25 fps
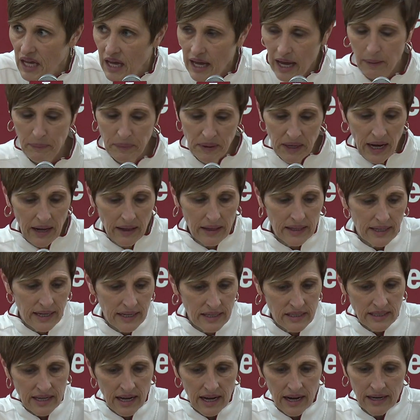Happy
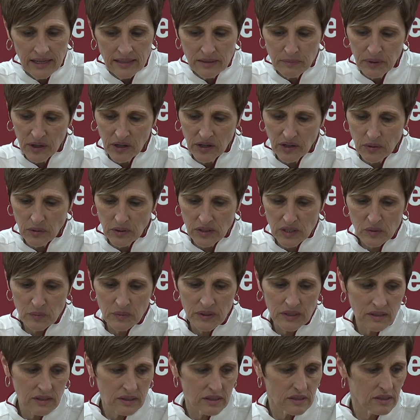holidays, guys. Merry
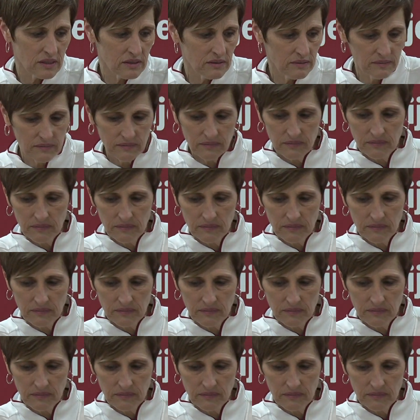Christmas.